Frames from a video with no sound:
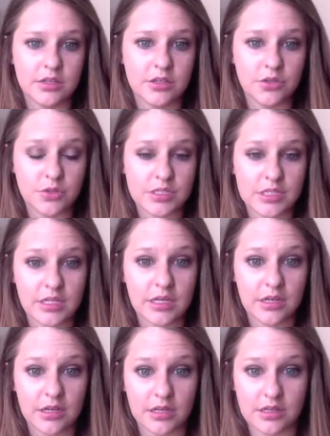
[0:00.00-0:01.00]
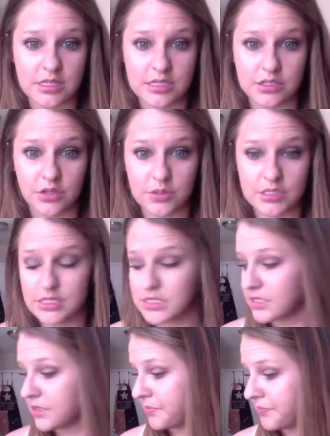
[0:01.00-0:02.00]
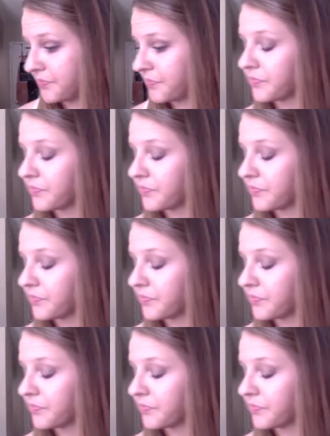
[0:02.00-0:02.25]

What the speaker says: Using this note system